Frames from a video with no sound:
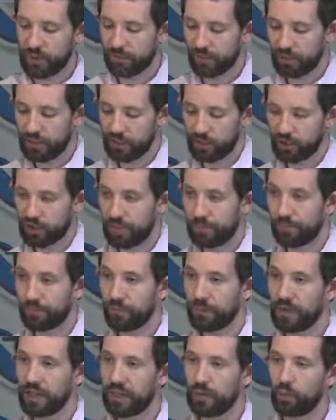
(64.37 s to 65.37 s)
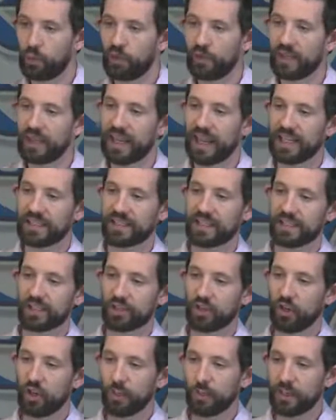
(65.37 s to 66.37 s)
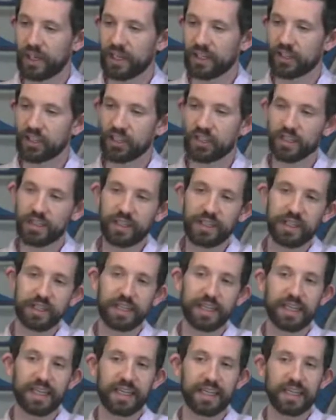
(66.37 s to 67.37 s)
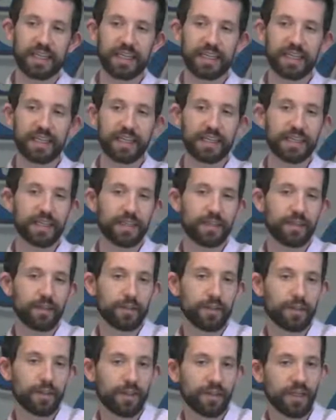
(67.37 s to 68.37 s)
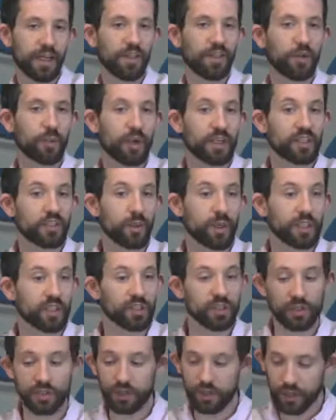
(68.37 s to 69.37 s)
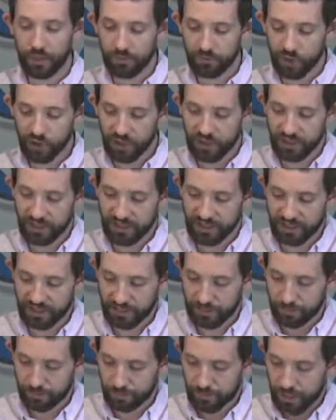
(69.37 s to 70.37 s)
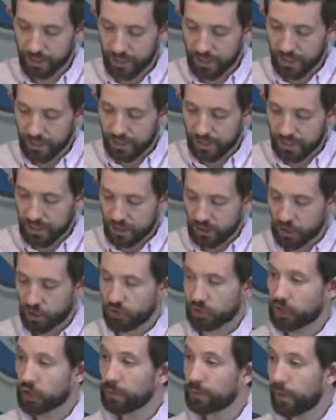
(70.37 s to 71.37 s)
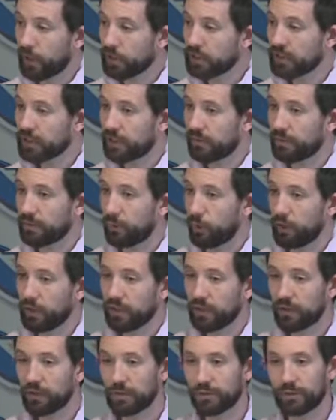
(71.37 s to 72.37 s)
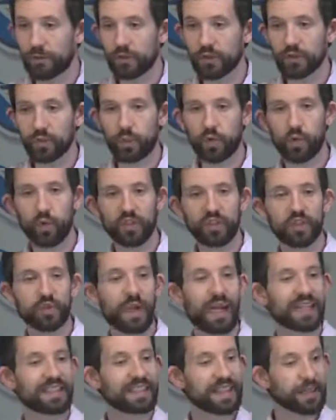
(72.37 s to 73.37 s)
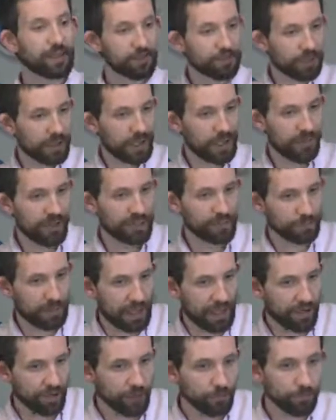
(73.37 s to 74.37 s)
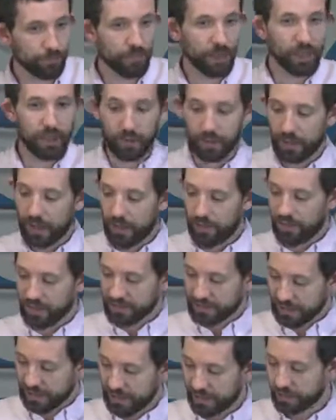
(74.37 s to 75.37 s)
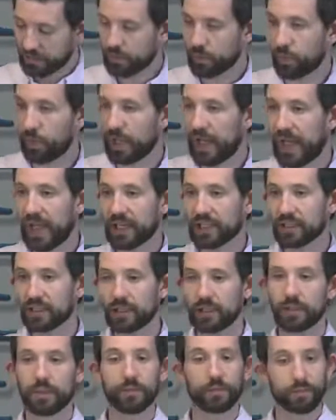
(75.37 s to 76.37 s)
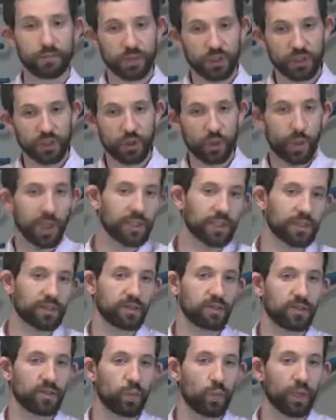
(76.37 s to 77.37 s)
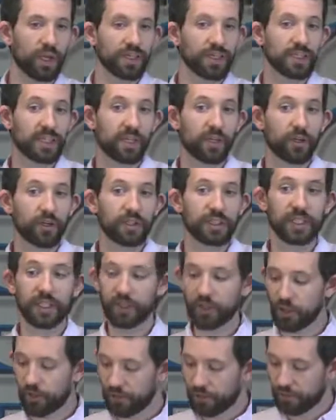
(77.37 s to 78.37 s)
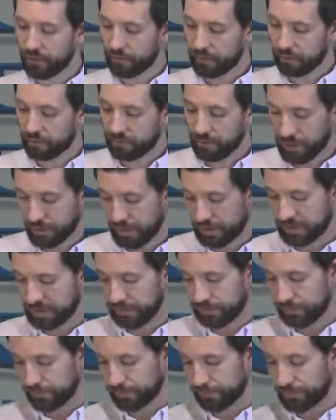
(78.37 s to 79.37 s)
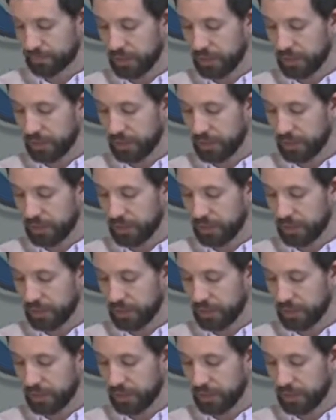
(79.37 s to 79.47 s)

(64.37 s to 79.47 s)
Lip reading: to Revelation, and really has its culmination in the death and resurrection of Jesus. So there's two parts of the morning. First, we're going to identify this pattern. And then second, we'll ask, so what? What is there to learn from it?